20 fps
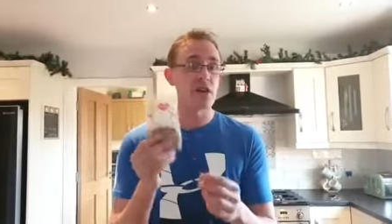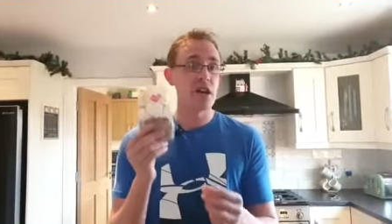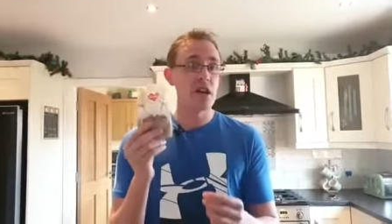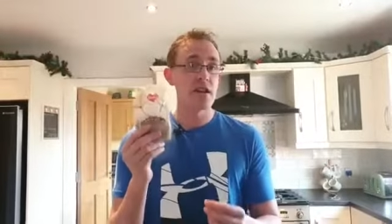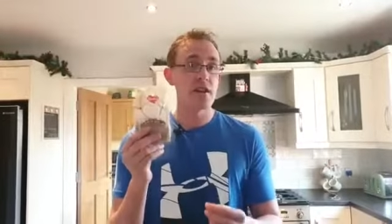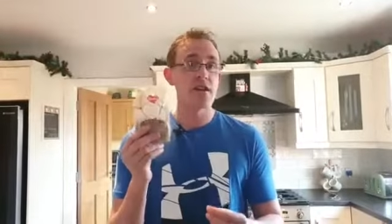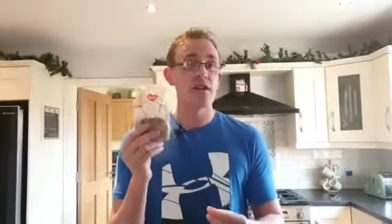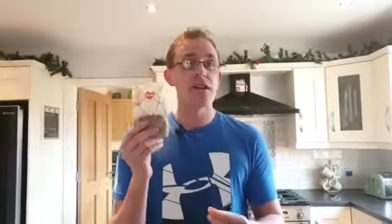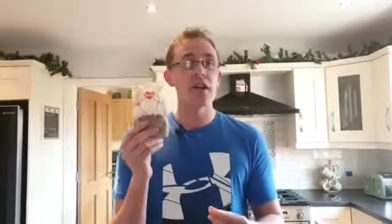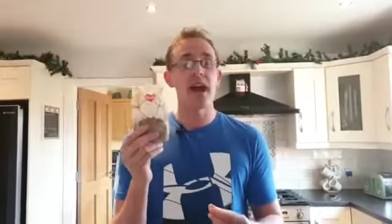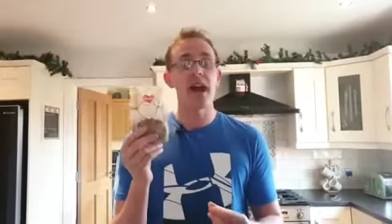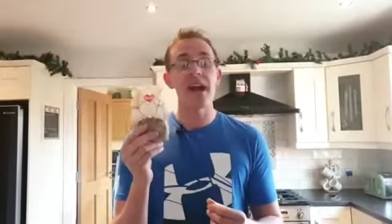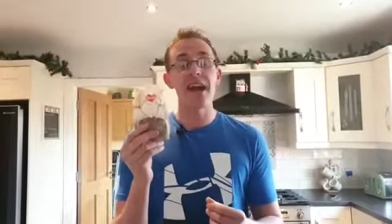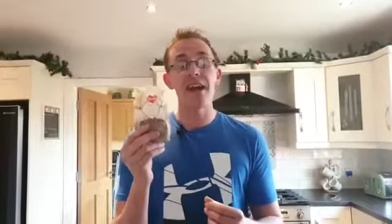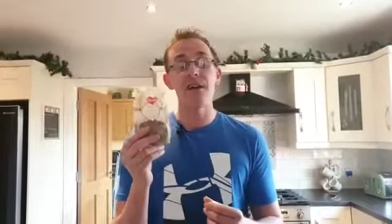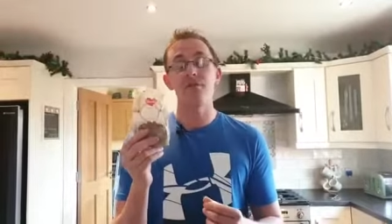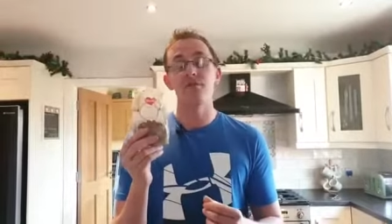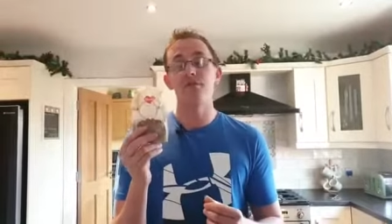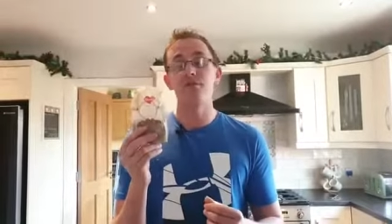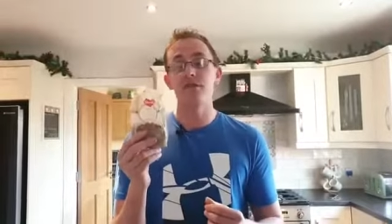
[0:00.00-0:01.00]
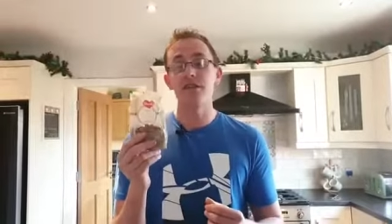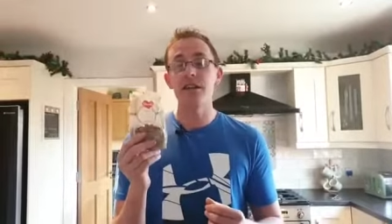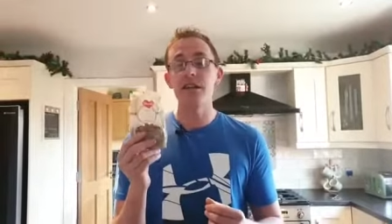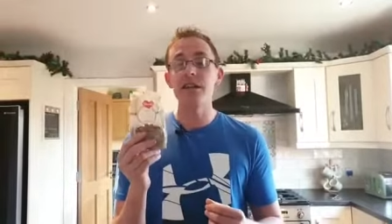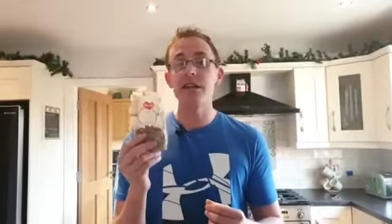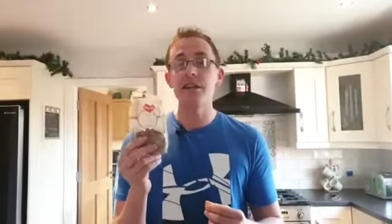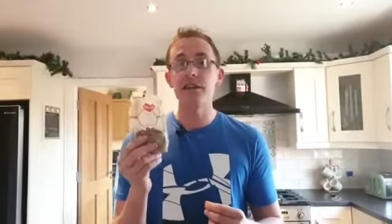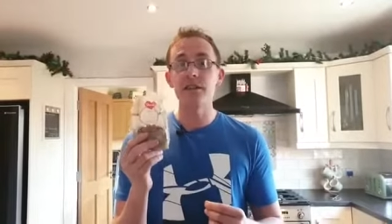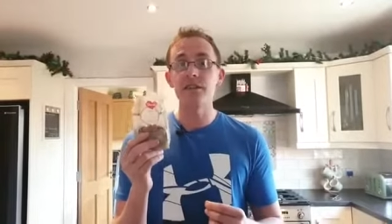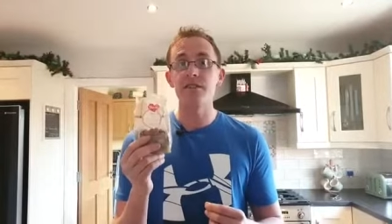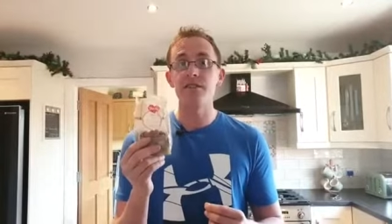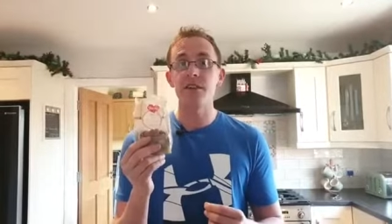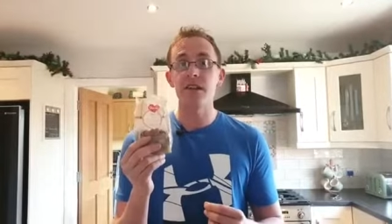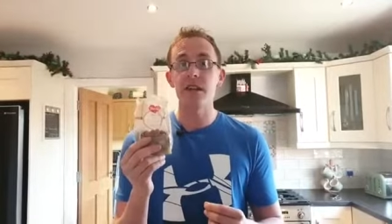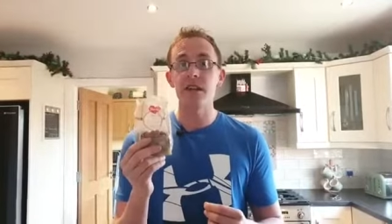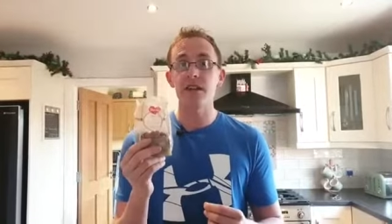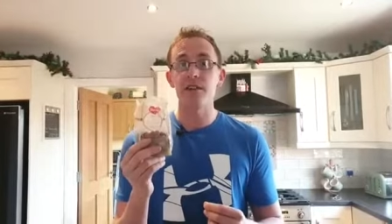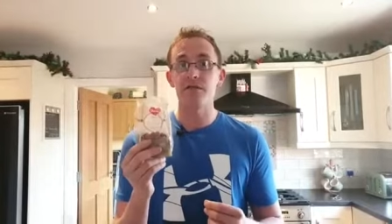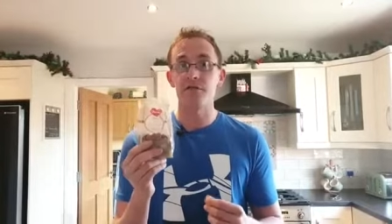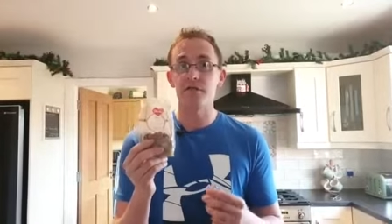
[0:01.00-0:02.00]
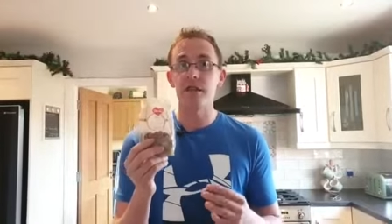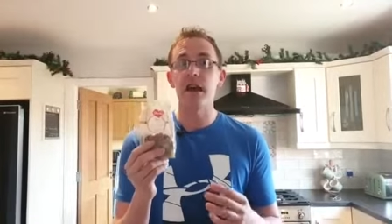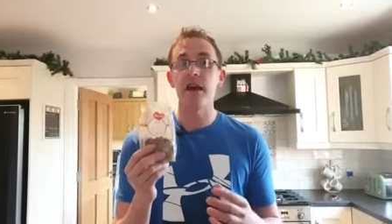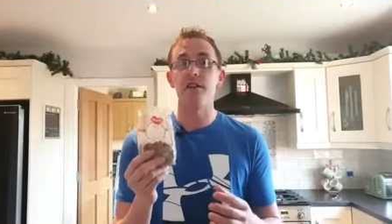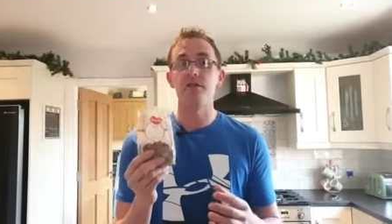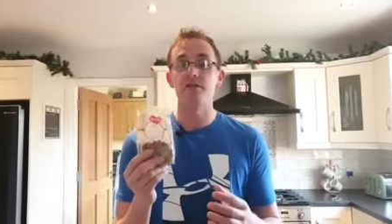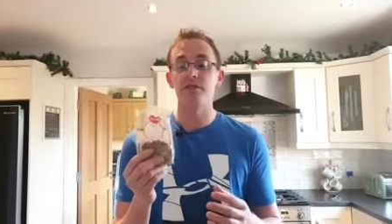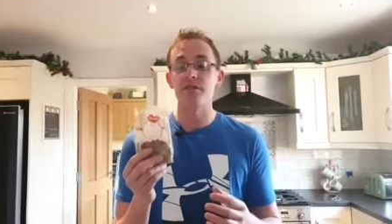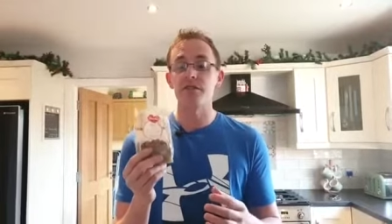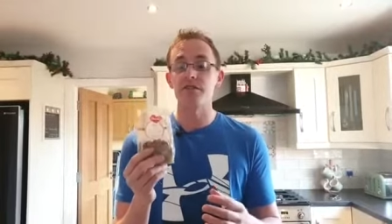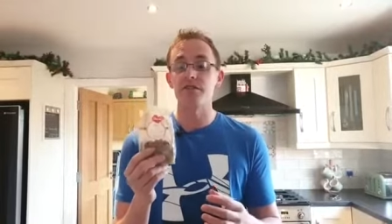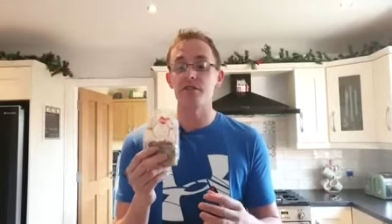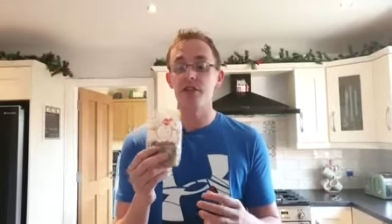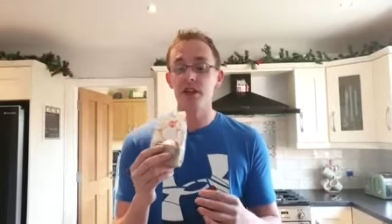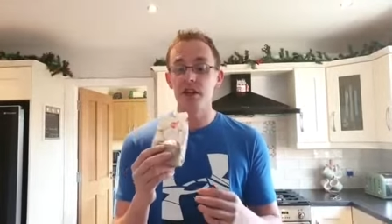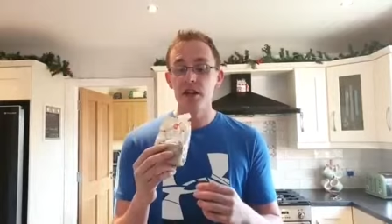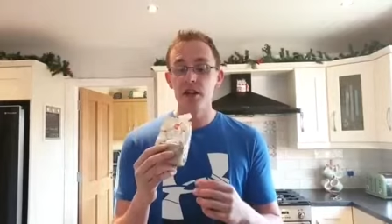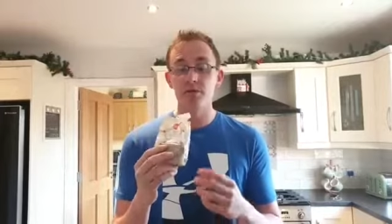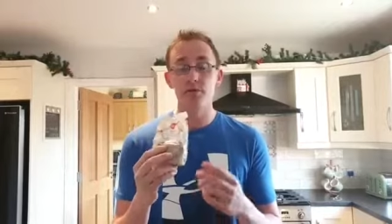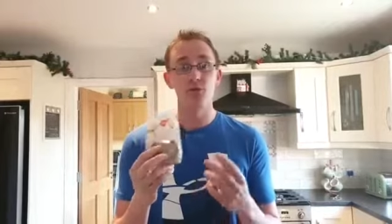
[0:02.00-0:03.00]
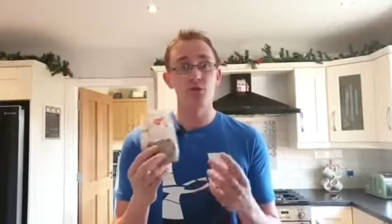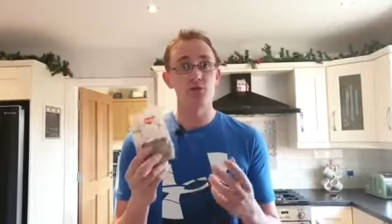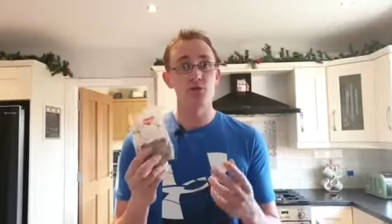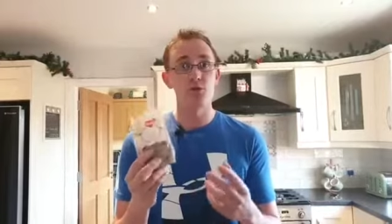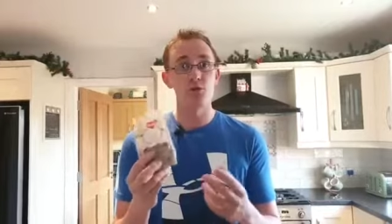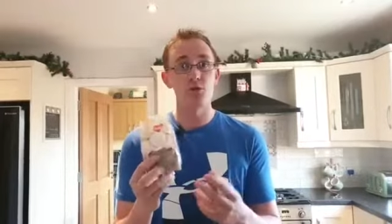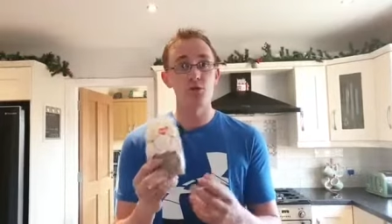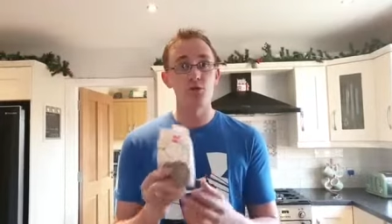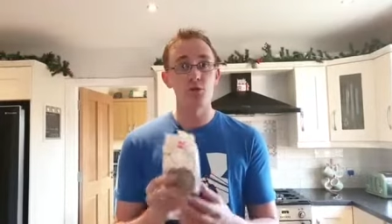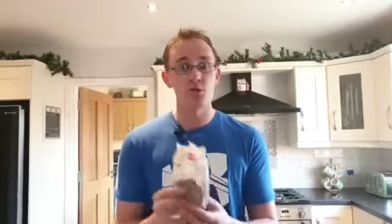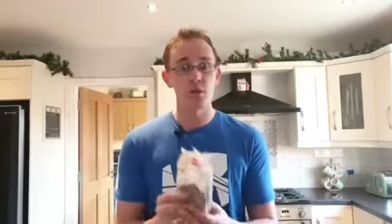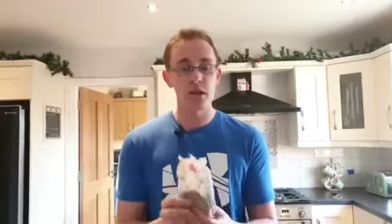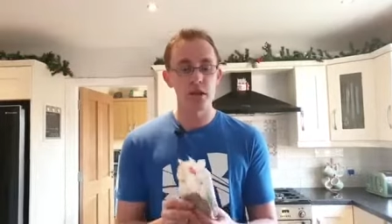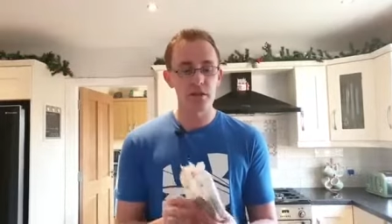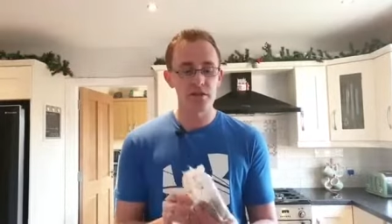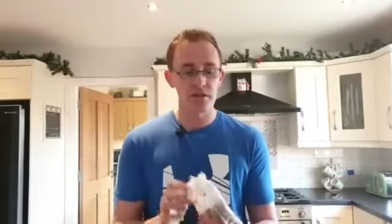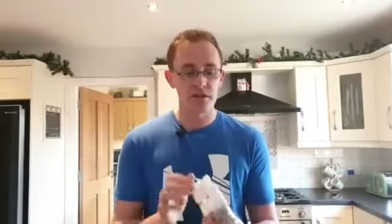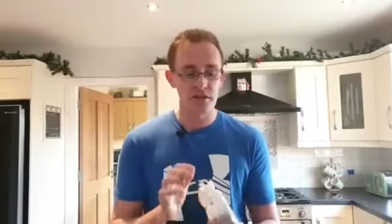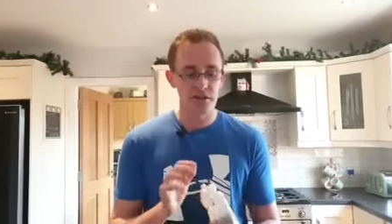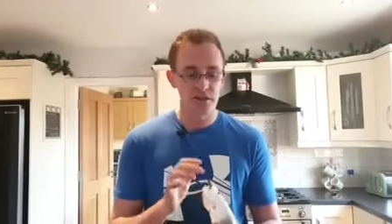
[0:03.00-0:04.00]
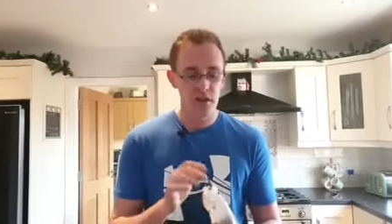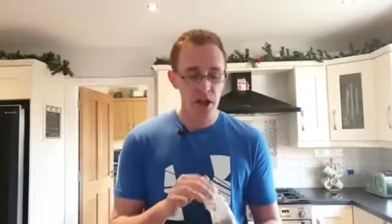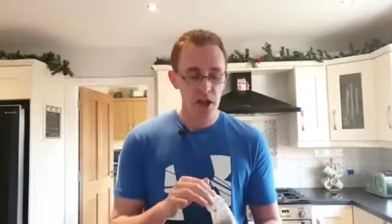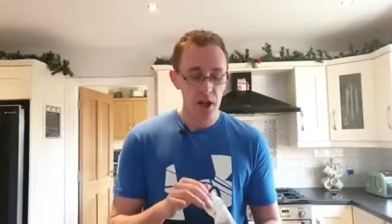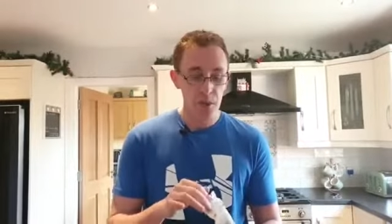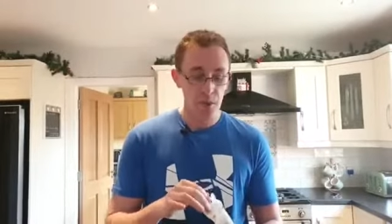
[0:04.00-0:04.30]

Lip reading: nearly half your daily intake of calories if you just munched away on this.